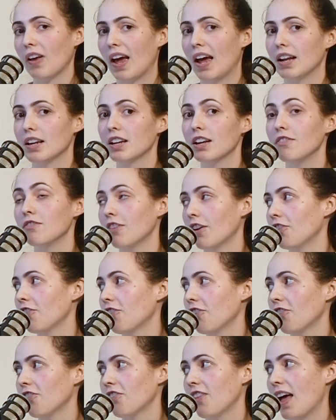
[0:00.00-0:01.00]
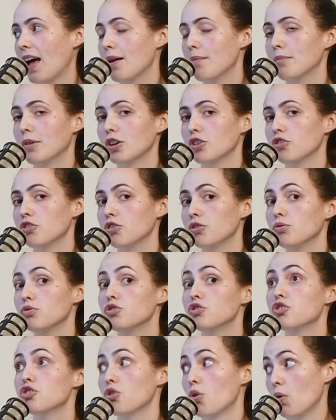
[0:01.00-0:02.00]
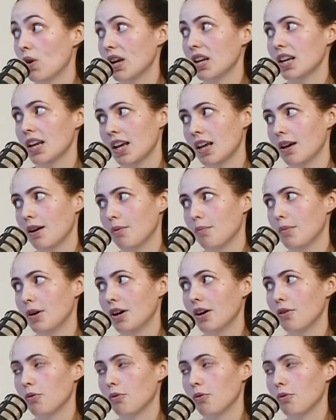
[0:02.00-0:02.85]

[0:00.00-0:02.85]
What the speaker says: and convinces them to join him